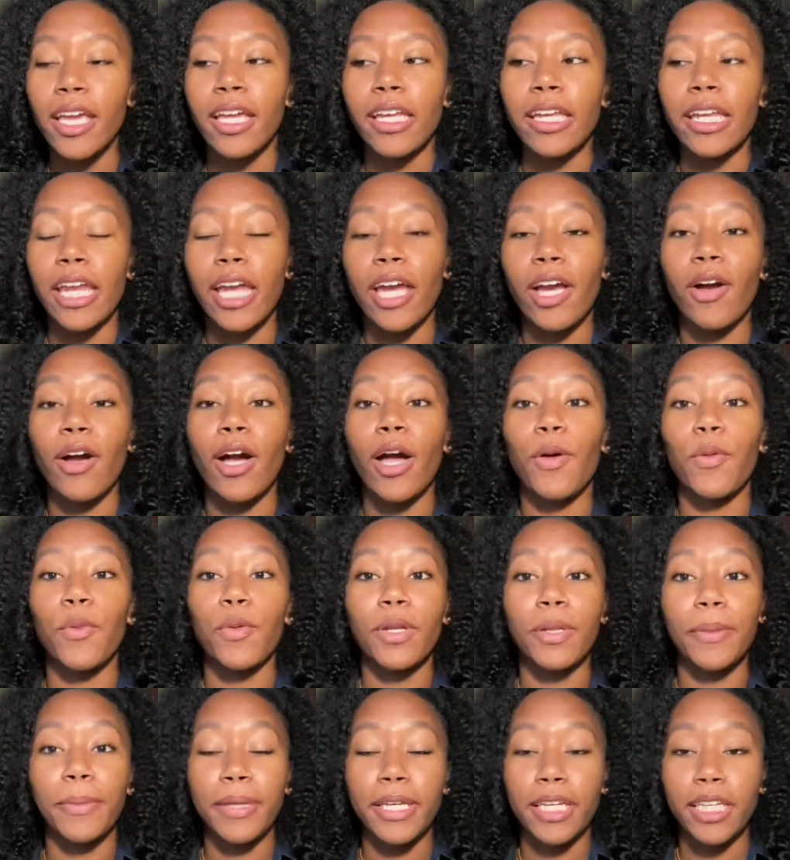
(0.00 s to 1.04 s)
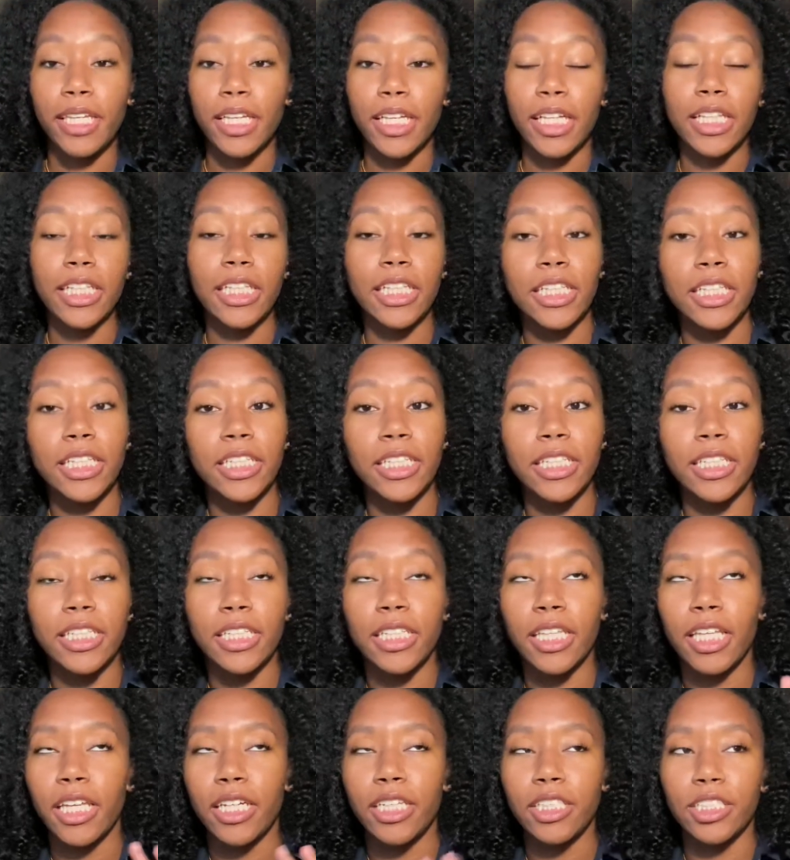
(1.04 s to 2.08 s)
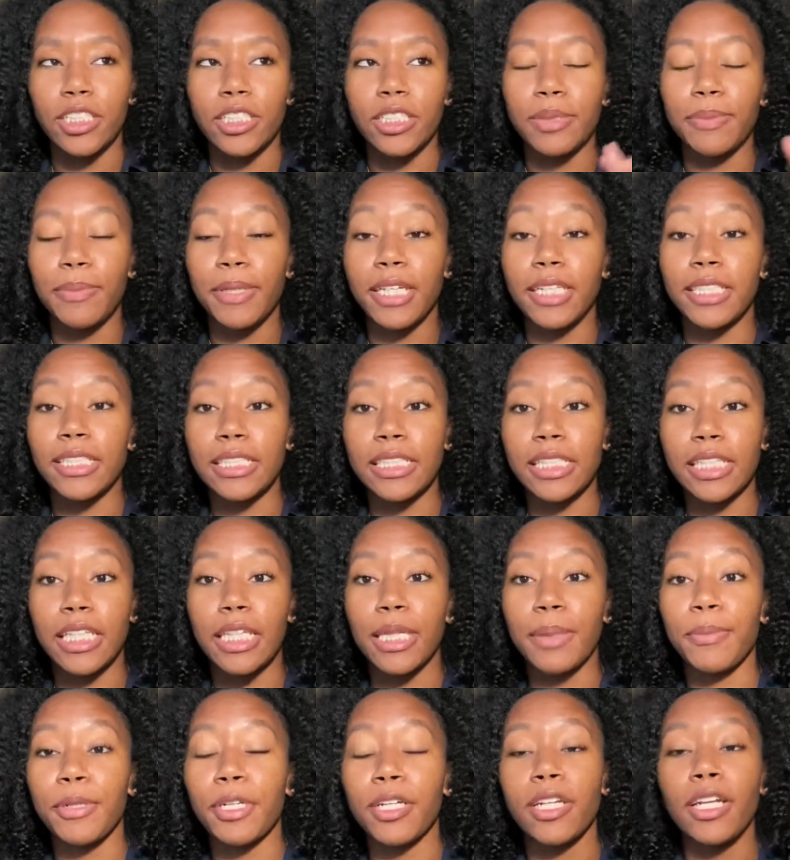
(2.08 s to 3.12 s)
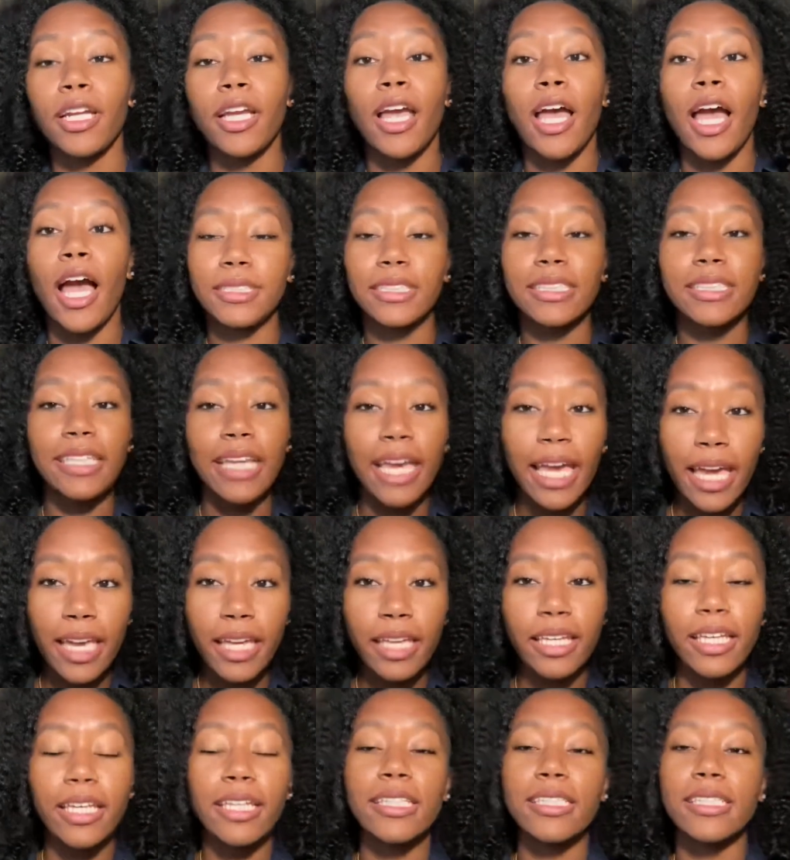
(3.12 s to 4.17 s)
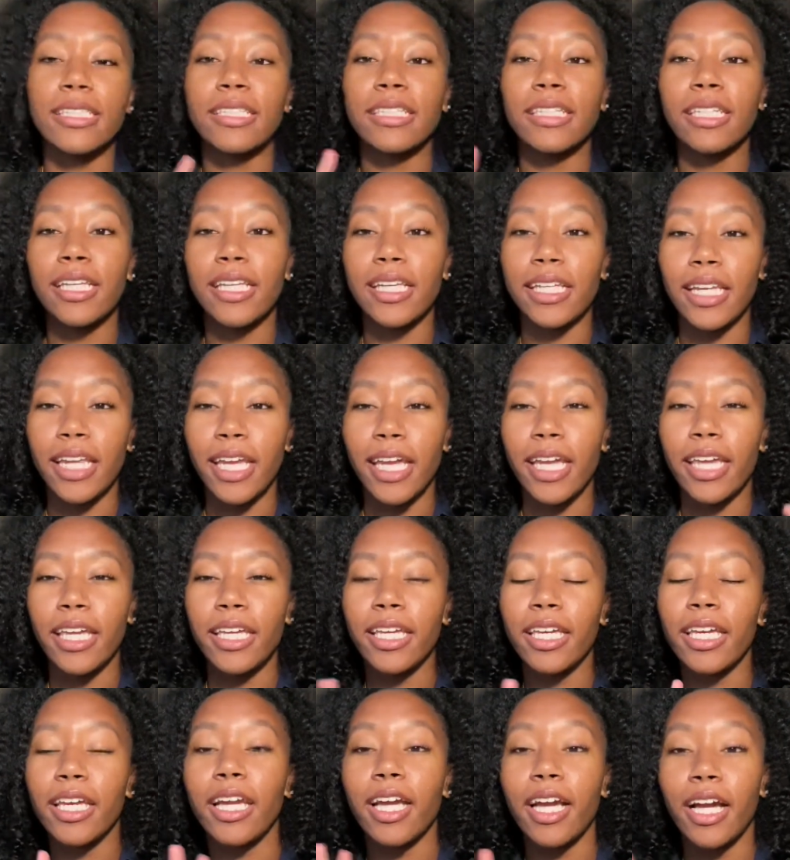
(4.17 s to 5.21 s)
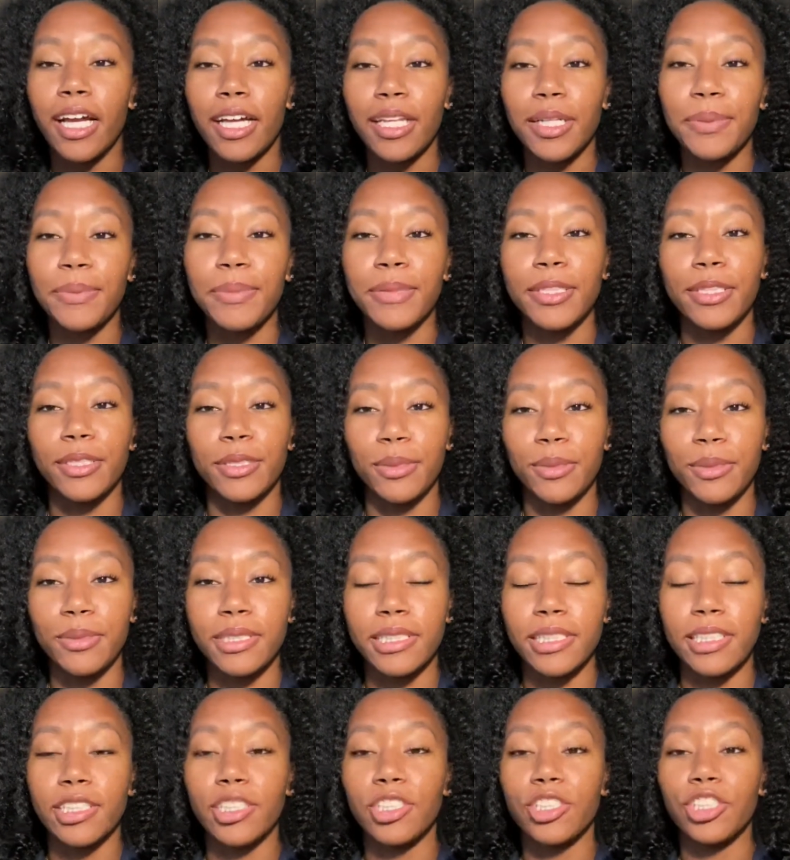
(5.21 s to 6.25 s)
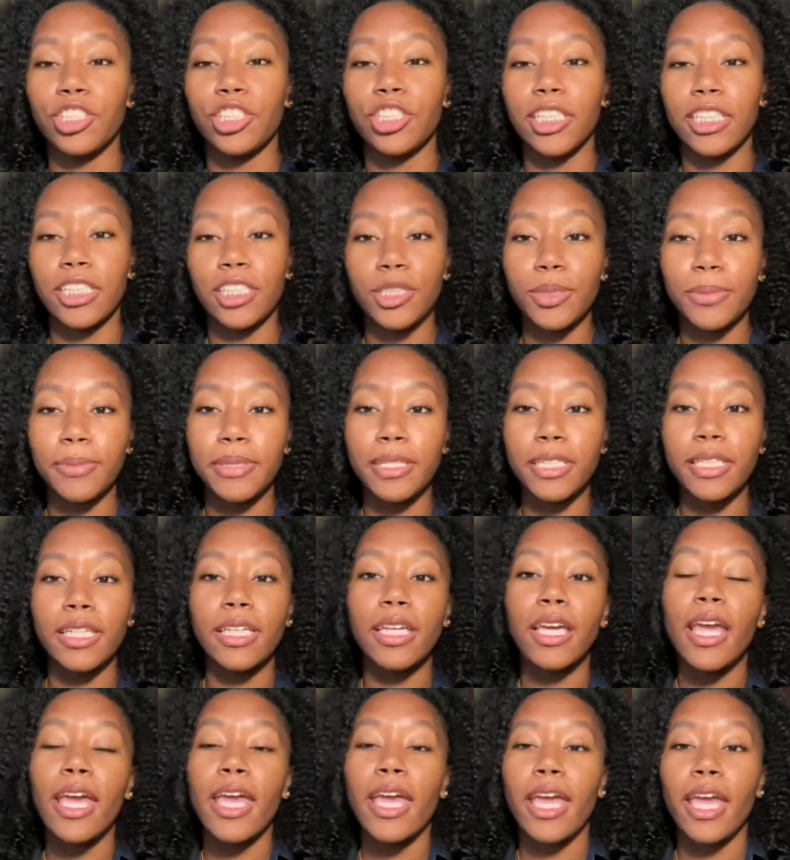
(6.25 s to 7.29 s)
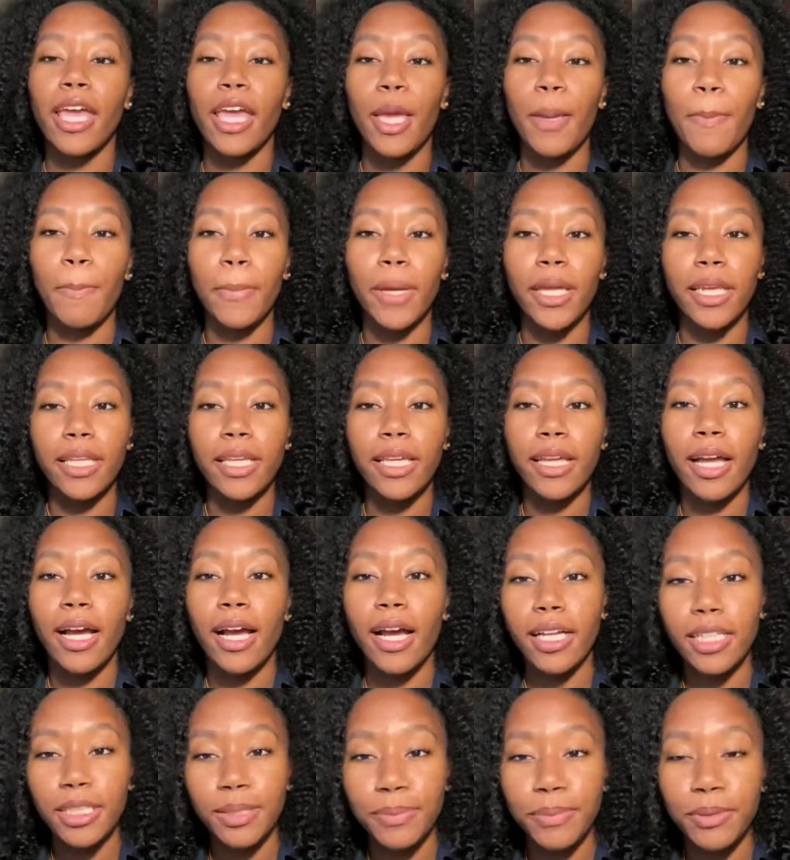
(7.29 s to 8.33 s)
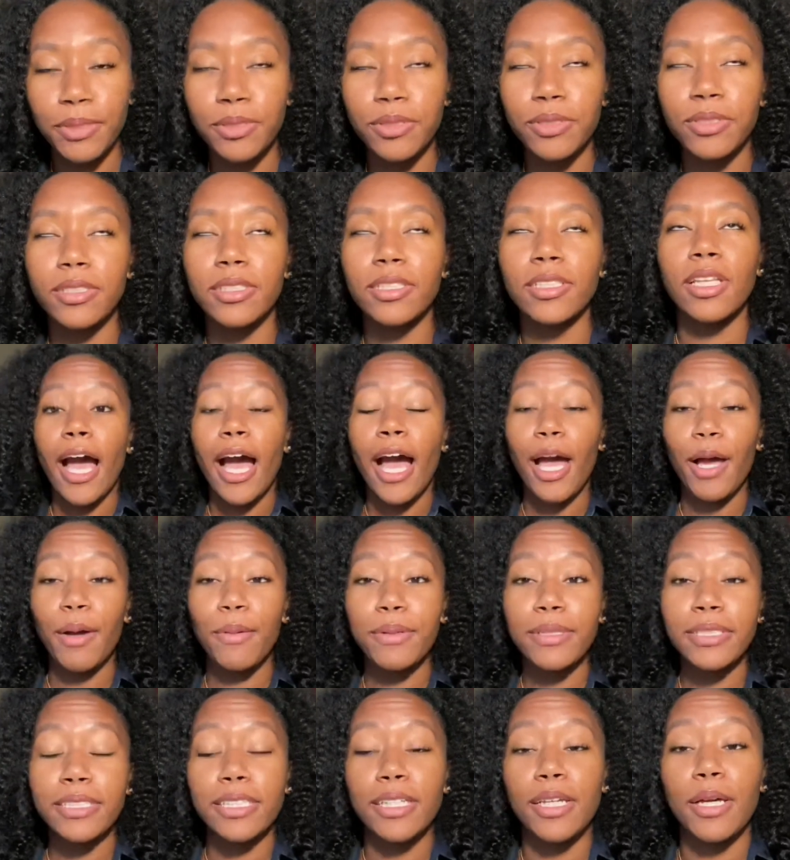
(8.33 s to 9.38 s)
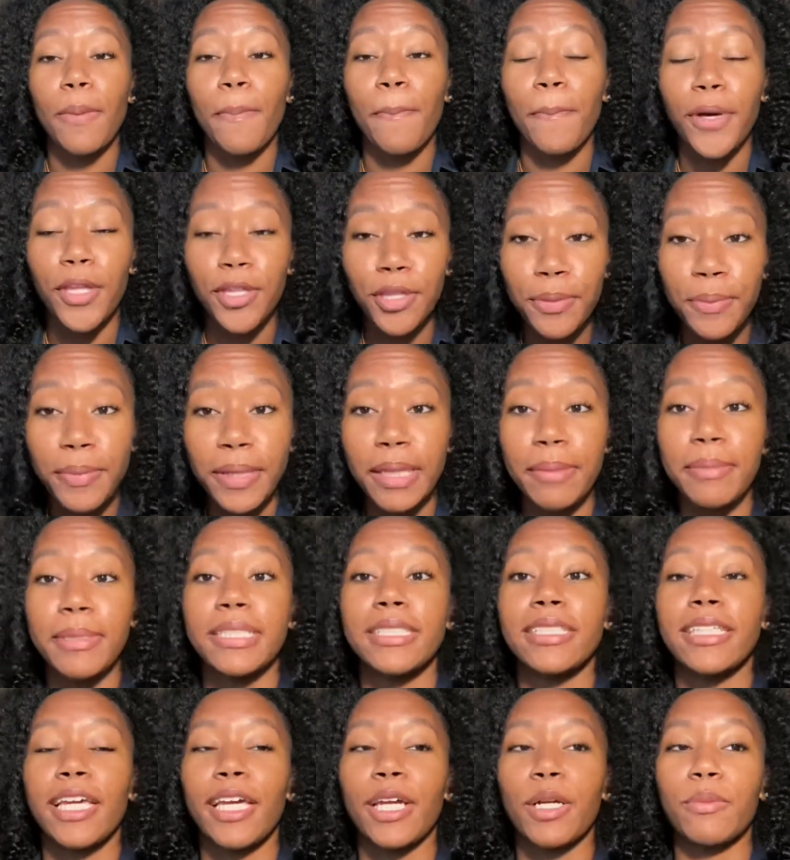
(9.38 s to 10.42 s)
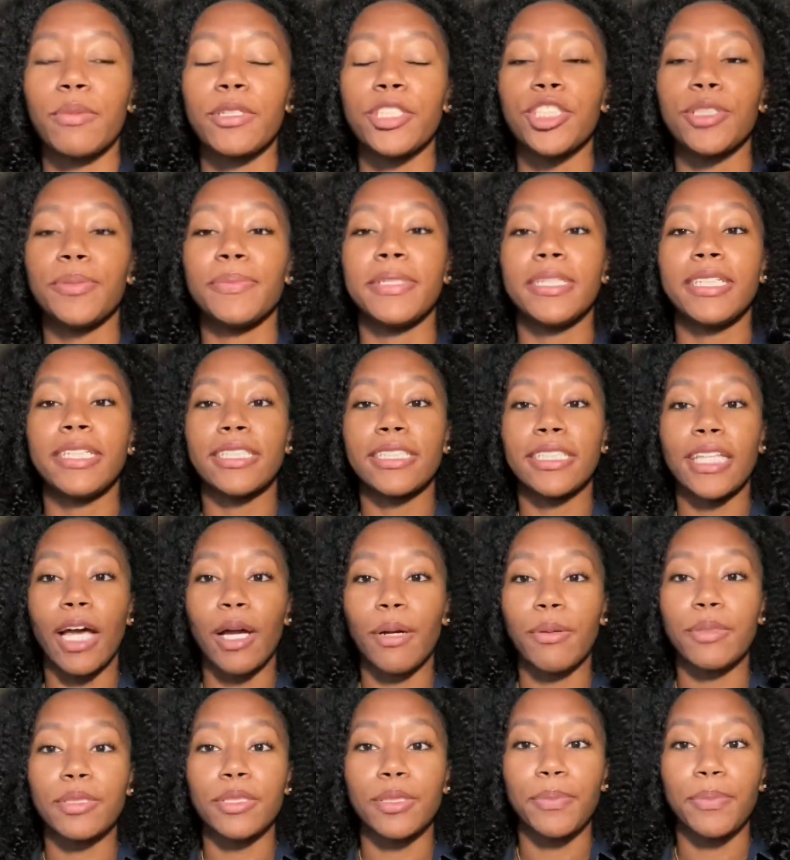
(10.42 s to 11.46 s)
Now I want to make it clear, like just make a disclaimer, tech and CNA can kind of be used interchangeably in many hospitals. I was a mother baby tech, which means I was a